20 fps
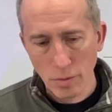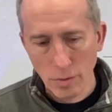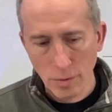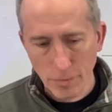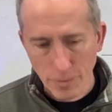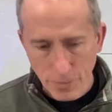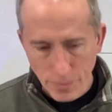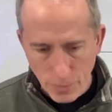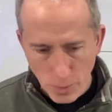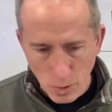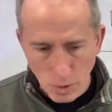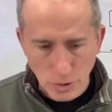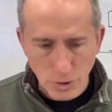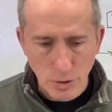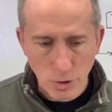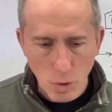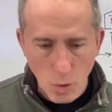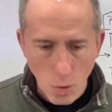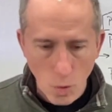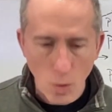the
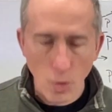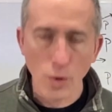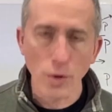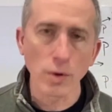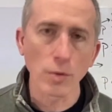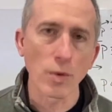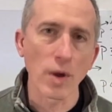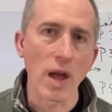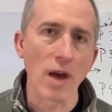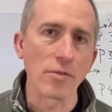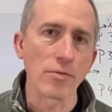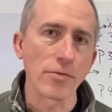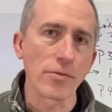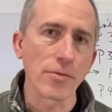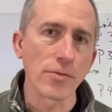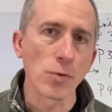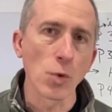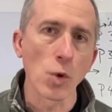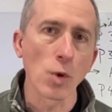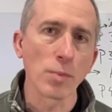first chord. We have
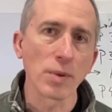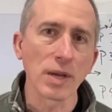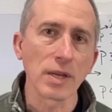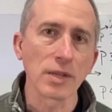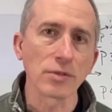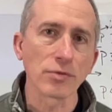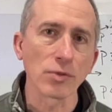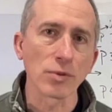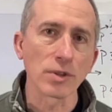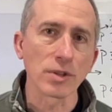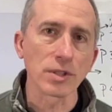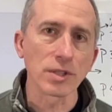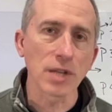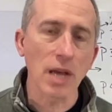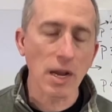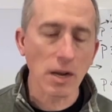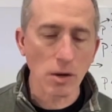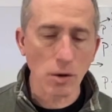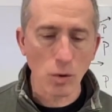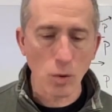4 beats for the
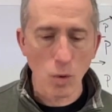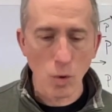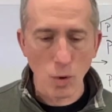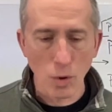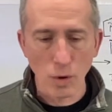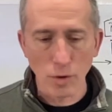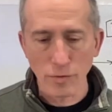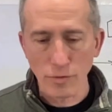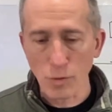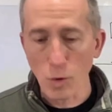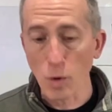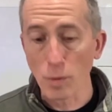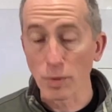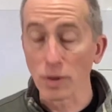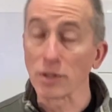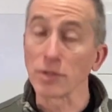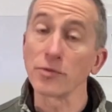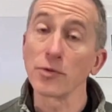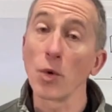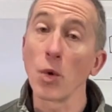second chord. 4
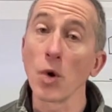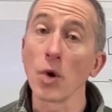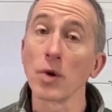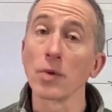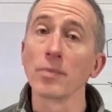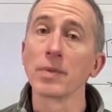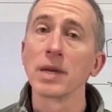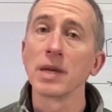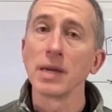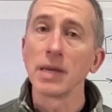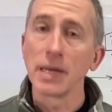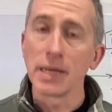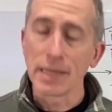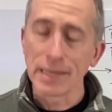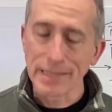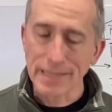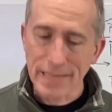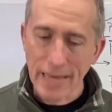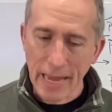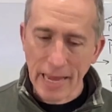plus 4
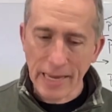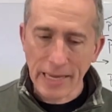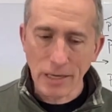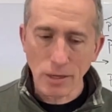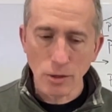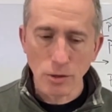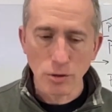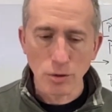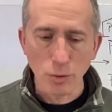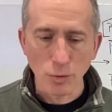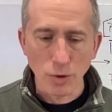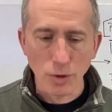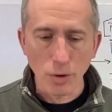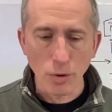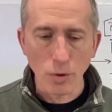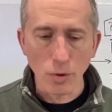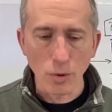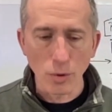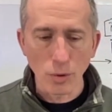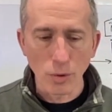is 8. So we're going
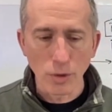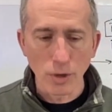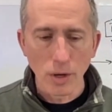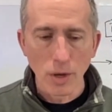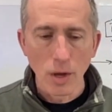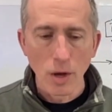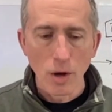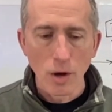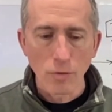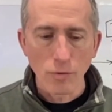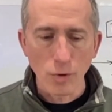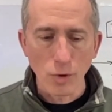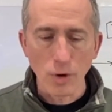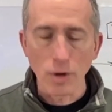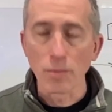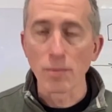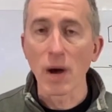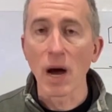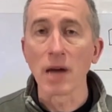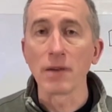to hold for a
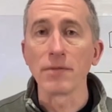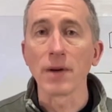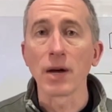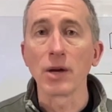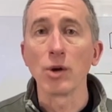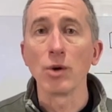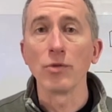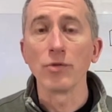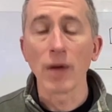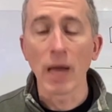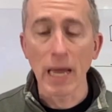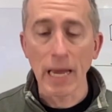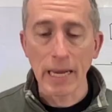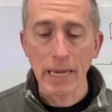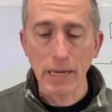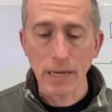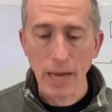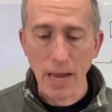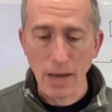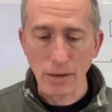combined value of
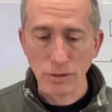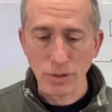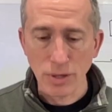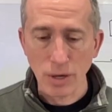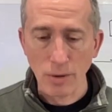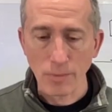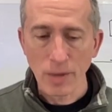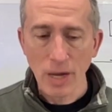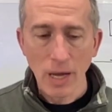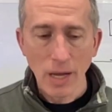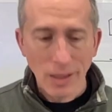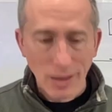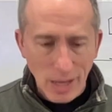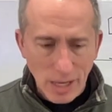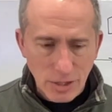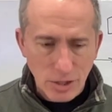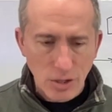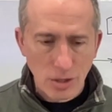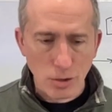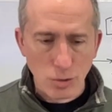8 counts there.
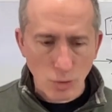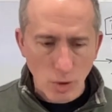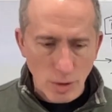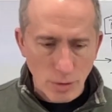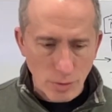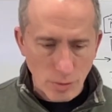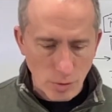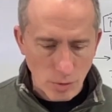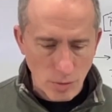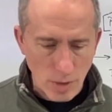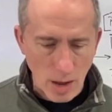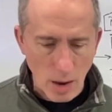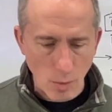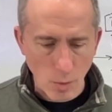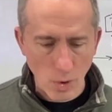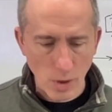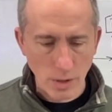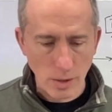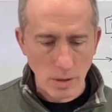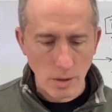Let's just run through
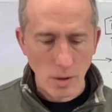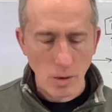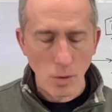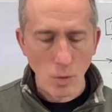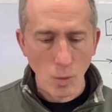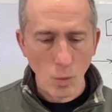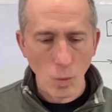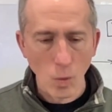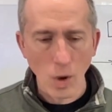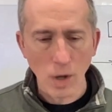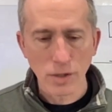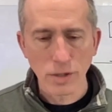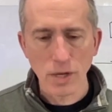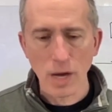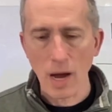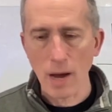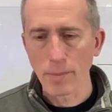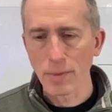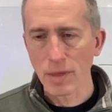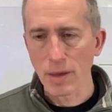that one
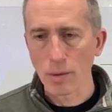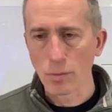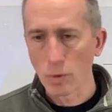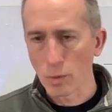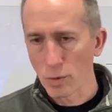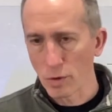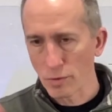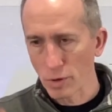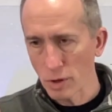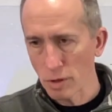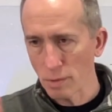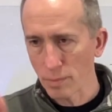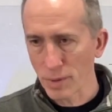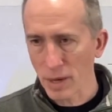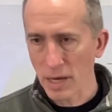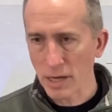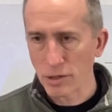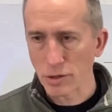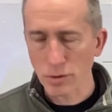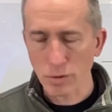time, and then we'll move on to
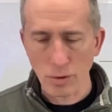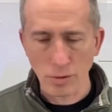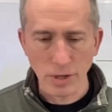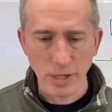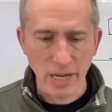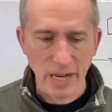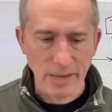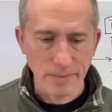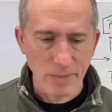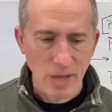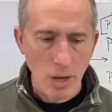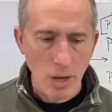page 39.